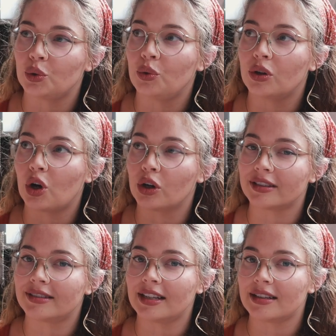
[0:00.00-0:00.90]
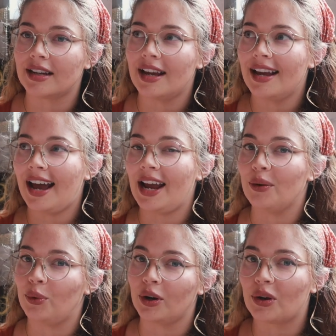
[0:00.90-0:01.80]
to the goddess that
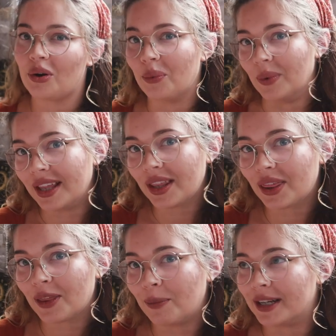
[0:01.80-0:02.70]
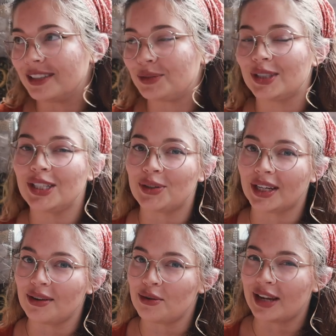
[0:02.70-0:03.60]
I work with, but it's really
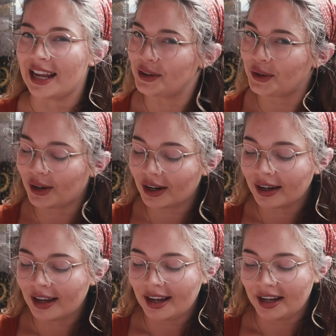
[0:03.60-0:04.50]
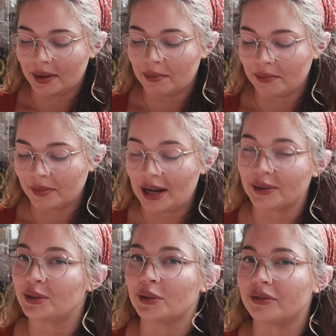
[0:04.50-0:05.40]
tricky to get her. I
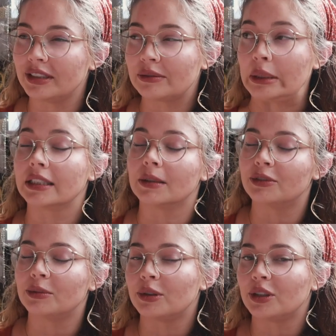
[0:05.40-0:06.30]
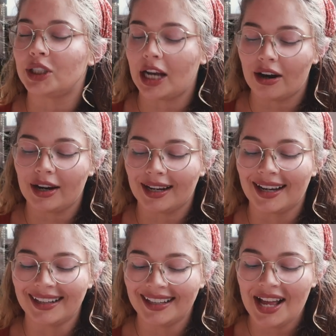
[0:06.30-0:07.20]
also don't feel quite comfortable
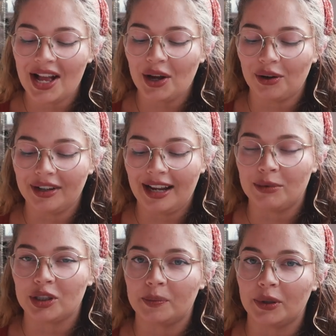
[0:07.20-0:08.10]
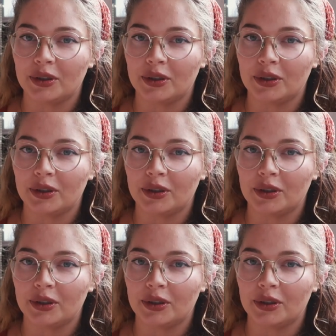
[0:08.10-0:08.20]
sharing her name, just